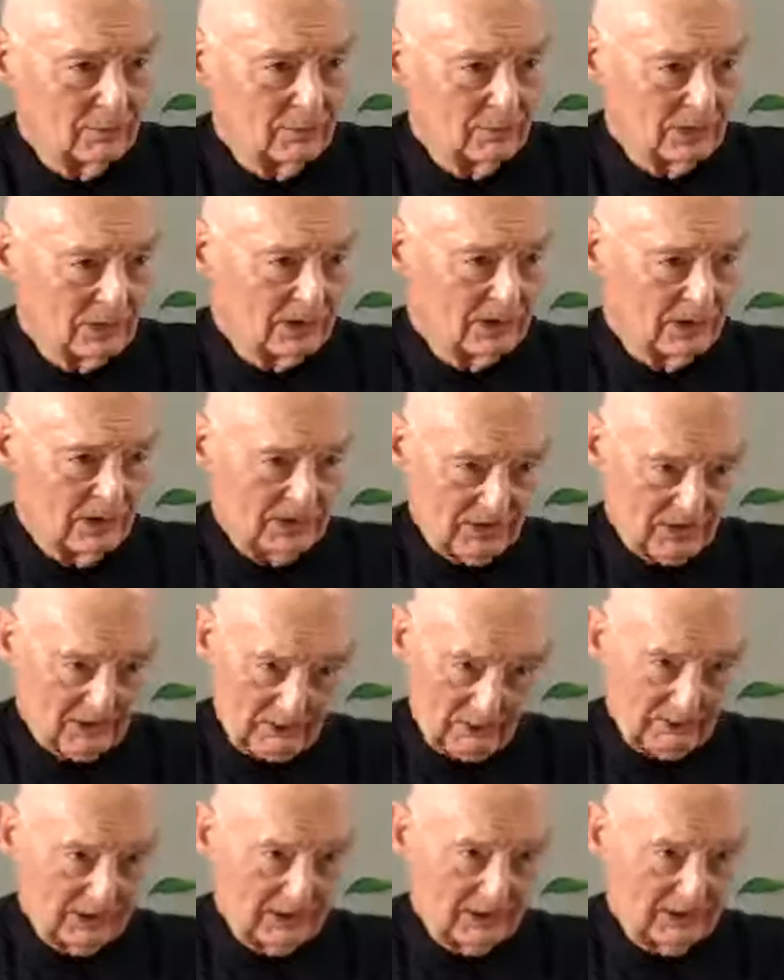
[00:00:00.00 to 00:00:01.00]
which is
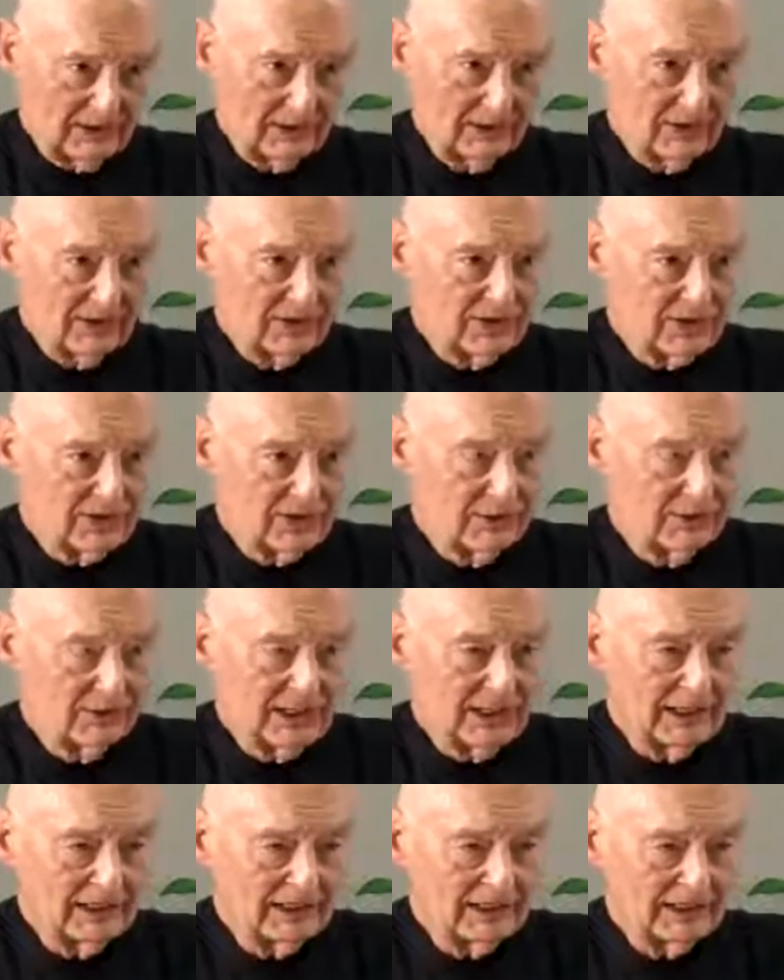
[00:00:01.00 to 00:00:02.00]
secreted in the
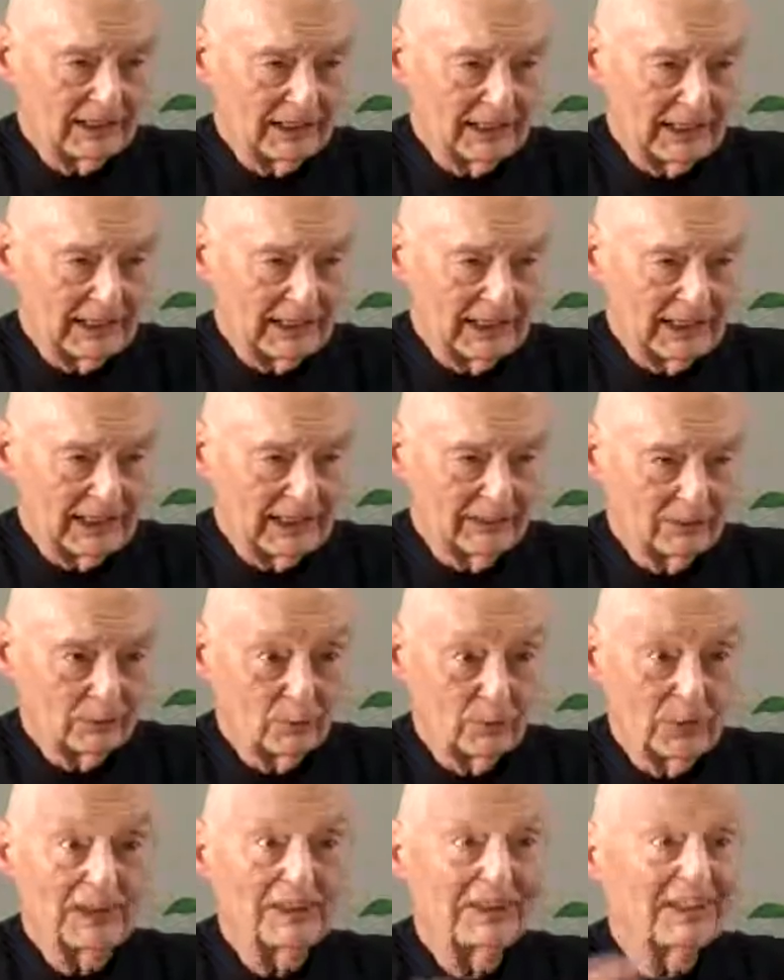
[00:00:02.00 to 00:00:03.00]
stomach, and
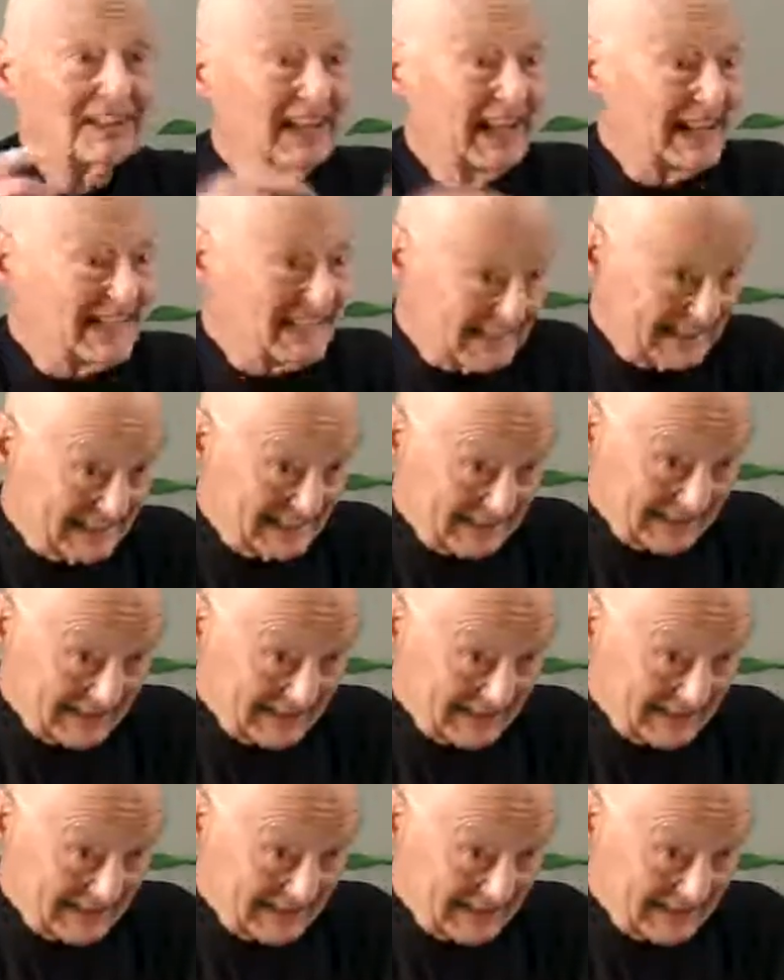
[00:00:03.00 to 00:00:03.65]
with the acid.